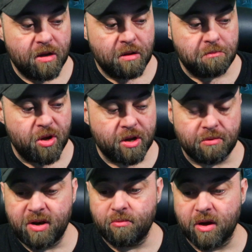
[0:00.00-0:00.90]

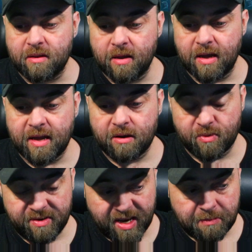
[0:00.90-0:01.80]
Mercury to
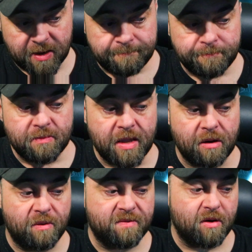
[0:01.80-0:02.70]
Redeemer. Now,
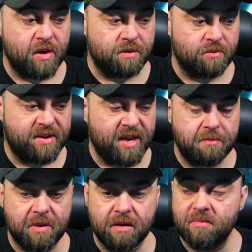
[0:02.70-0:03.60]
also in the
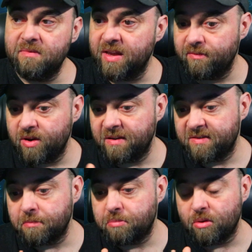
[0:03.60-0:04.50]
Redeemer, to give an
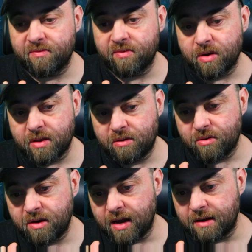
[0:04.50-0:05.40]
example of a really
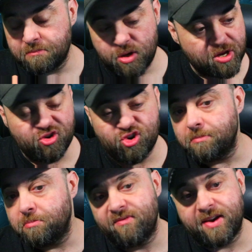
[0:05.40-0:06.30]
good, you can
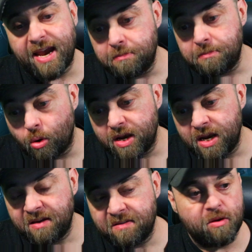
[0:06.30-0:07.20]
jump off at any point
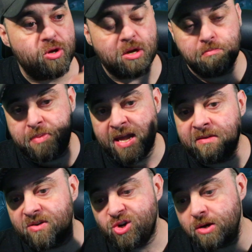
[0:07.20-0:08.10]
here. So you can pick
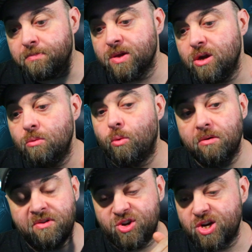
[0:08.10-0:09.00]
the ship that you
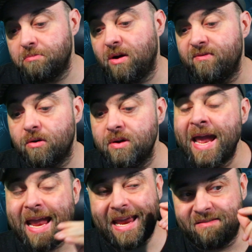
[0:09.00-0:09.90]
want to jump off on.
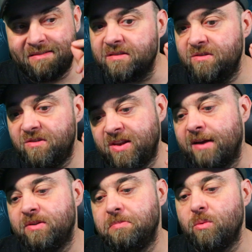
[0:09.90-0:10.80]
It doesn't just
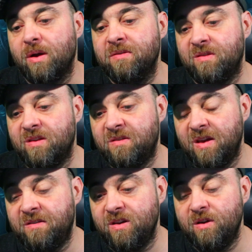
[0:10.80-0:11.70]
have to be ones that are
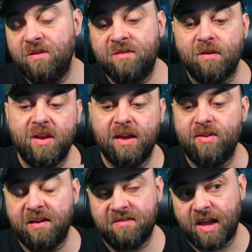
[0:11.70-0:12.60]
CCUs. So to give an
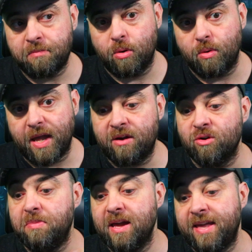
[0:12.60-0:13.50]
example, it could
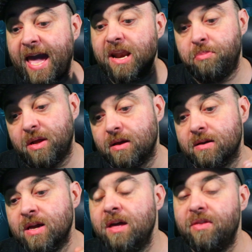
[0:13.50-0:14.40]
be a Caterpillar
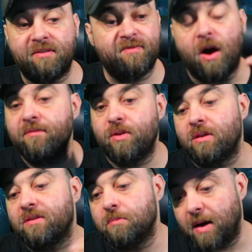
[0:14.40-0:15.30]
that's
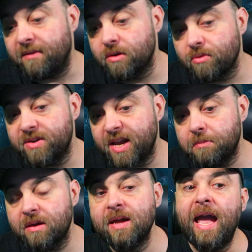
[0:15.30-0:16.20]
$5 above the
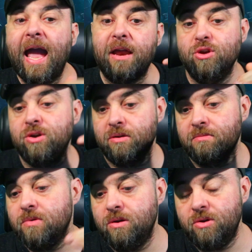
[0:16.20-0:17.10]
Redeemer, and you
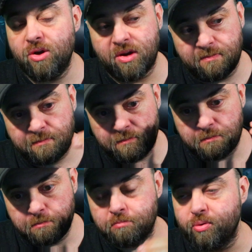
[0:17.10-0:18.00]
can
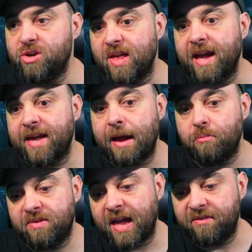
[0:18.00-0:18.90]
bridge that gap
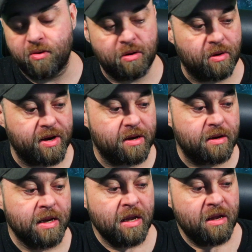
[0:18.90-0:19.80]
with cash or credit.
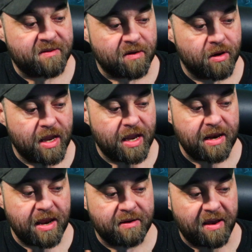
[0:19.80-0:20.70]
So yeah,
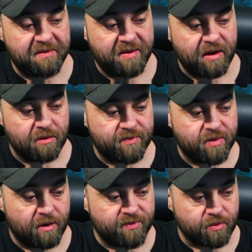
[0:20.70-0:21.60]
in our case here
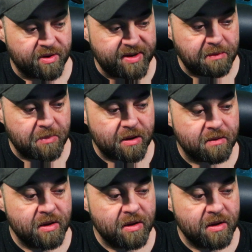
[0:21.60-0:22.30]
of the Redeemer,